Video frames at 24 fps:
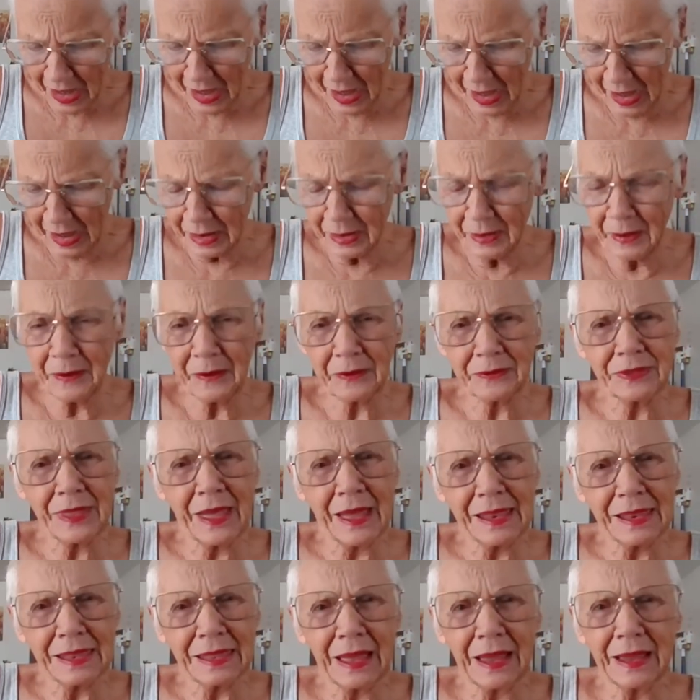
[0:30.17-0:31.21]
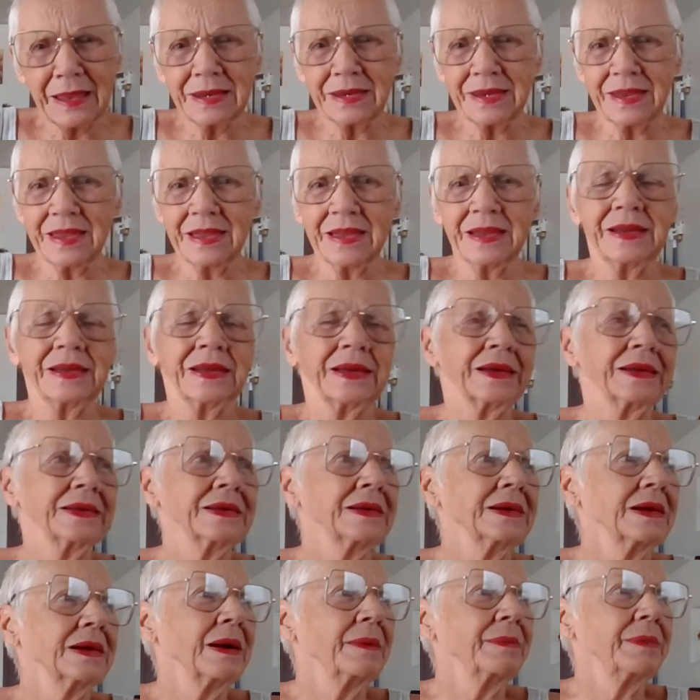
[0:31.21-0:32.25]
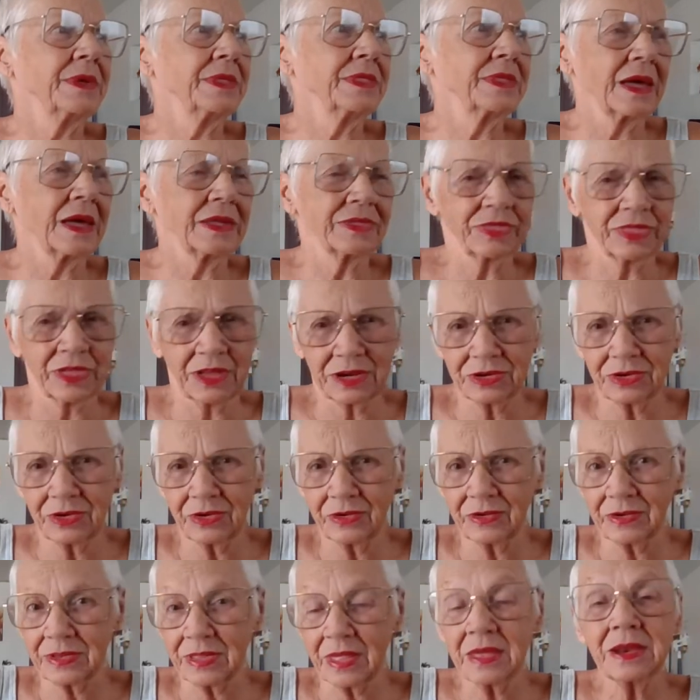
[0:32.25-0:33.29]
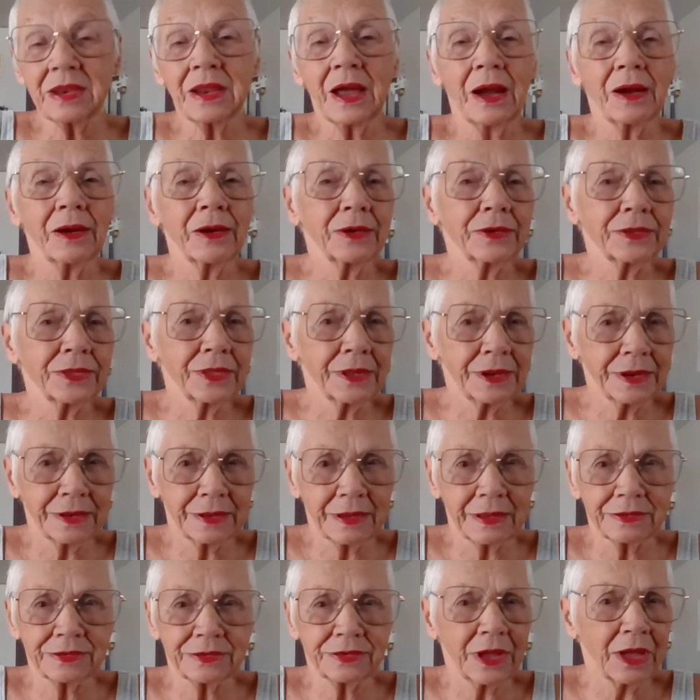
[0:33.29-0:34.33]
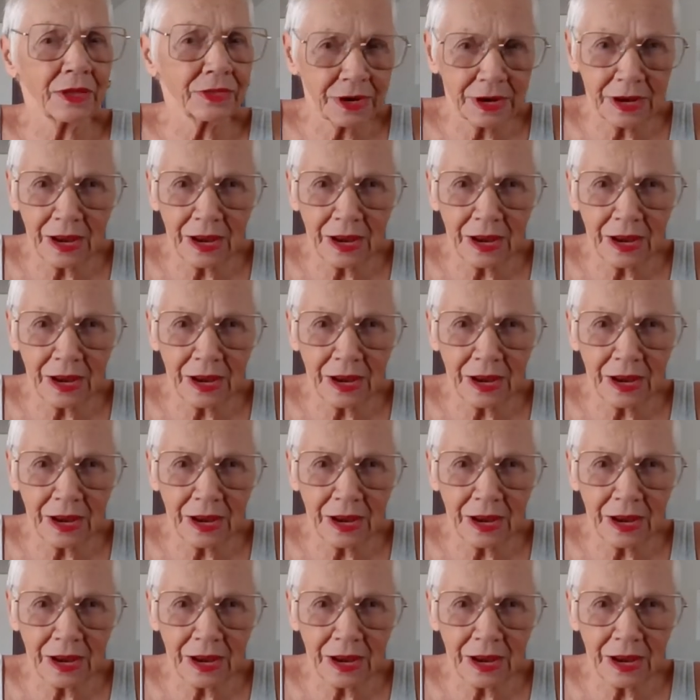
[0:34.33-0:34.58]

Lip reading: I heard that lightning. I mean that thunder, and then I saw the